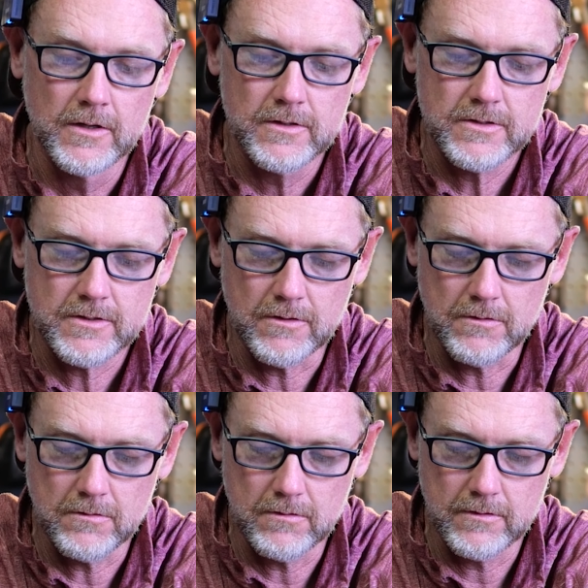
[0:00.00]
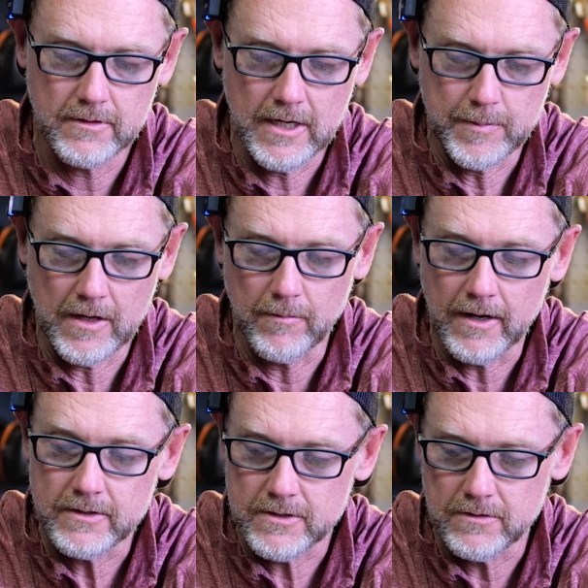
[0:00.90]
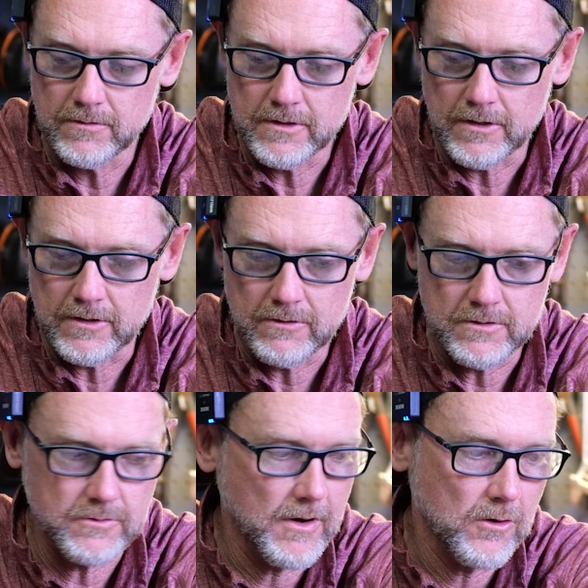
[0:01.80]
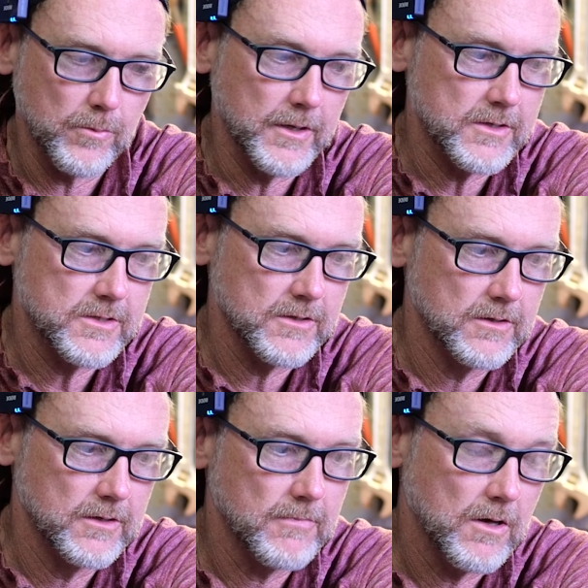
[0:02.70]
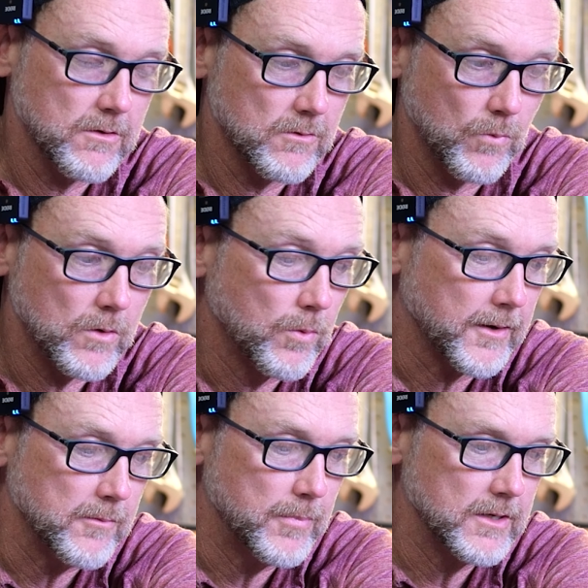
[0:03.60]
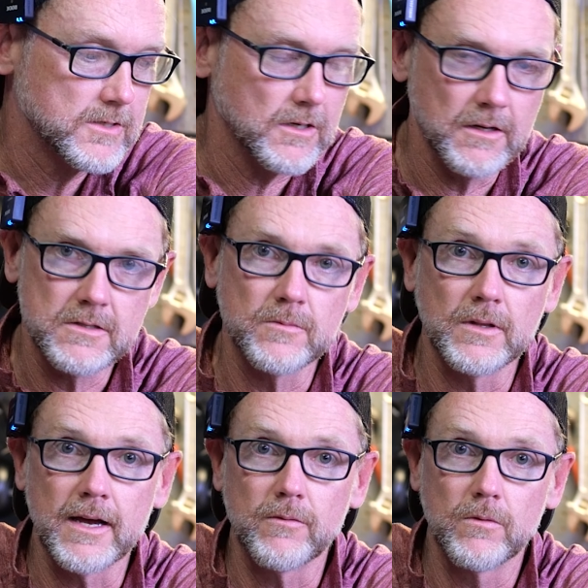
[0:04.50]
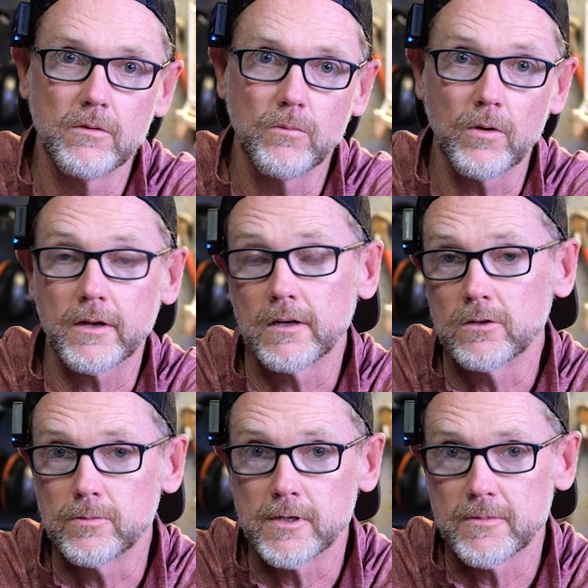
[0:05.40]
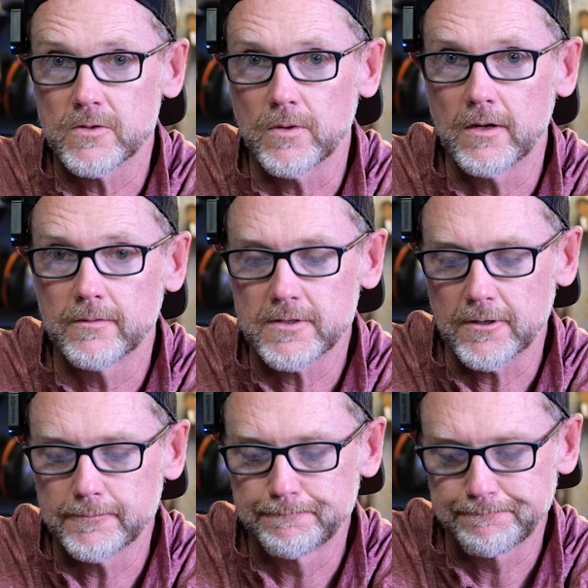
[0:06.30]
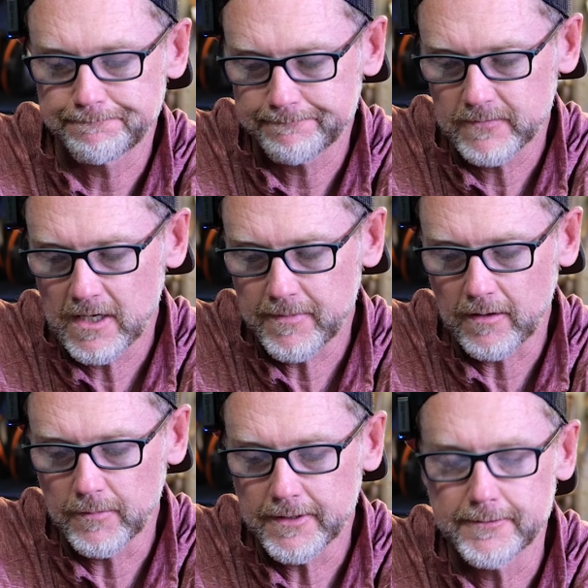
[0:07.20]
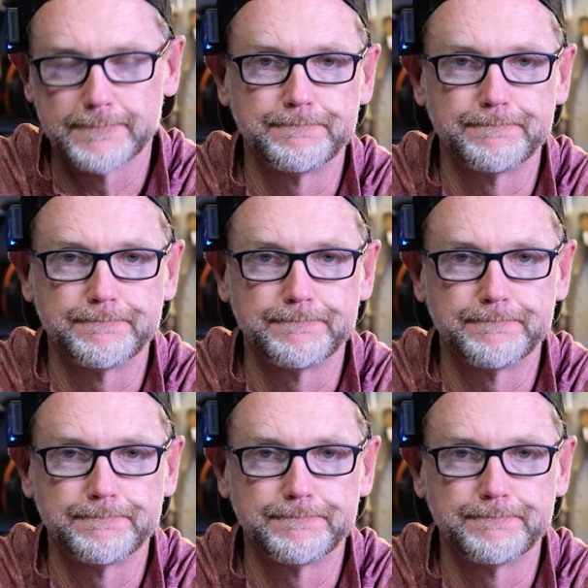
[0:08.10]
So keep that in mind too. You can use router bits, other woodworking bits, on some light working aluminum as well. So keep that in mind.